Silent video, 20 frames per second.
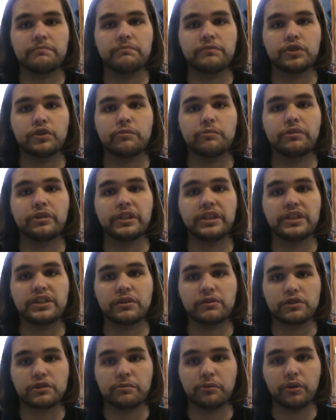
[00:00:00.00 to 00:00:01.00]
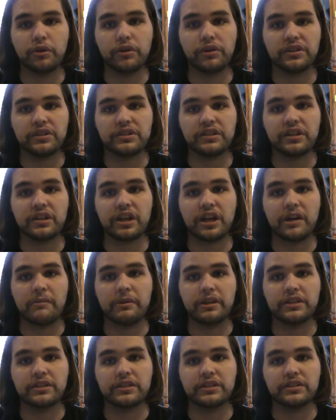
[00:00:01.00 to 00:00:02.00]
so please don't spoil this in the
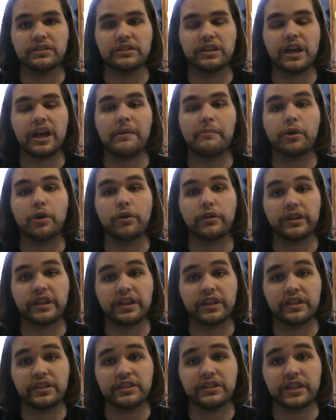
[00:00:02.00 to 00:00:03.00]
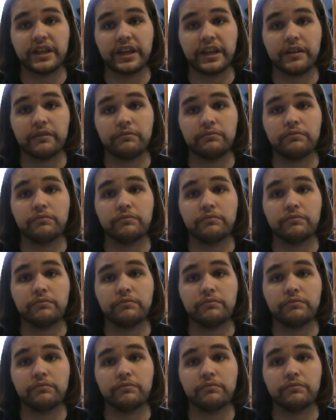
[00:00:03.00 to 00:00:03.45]
comments, because I'm already going to say it.